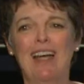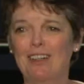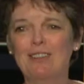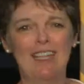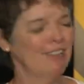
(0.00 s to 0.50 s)
I
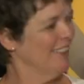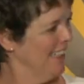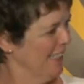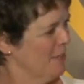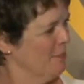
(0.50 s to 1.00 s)
don't have to
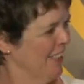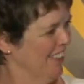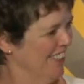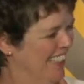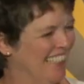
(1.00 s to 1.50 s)
think about
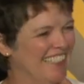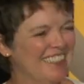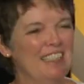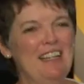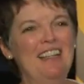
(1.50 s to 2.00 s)
it.
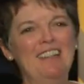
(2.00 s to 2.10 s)
Okay.